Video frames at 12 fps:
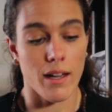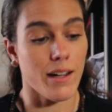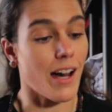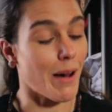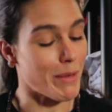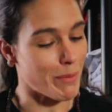
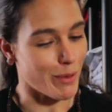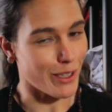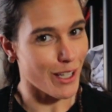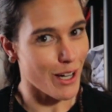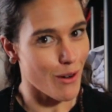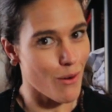comment
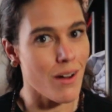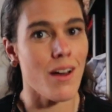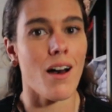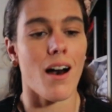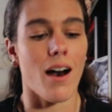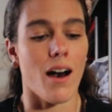below.
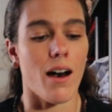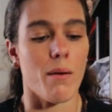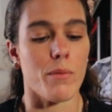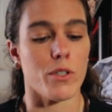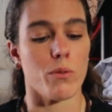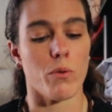
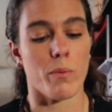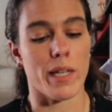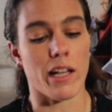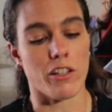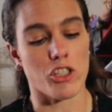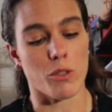You will be
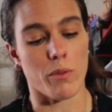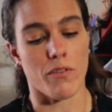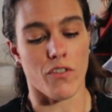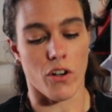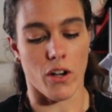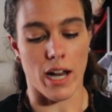eligible
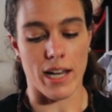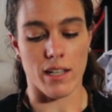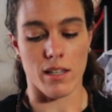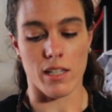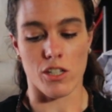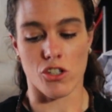for any
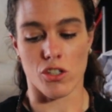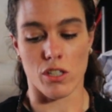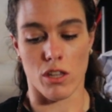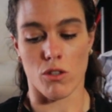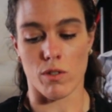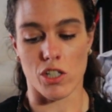of these
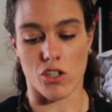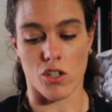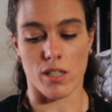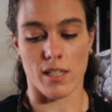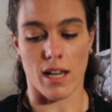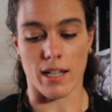3
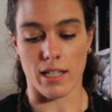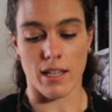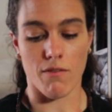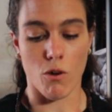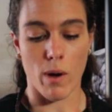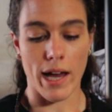shirts on a
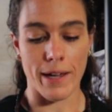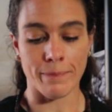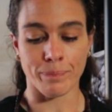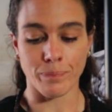giveaway.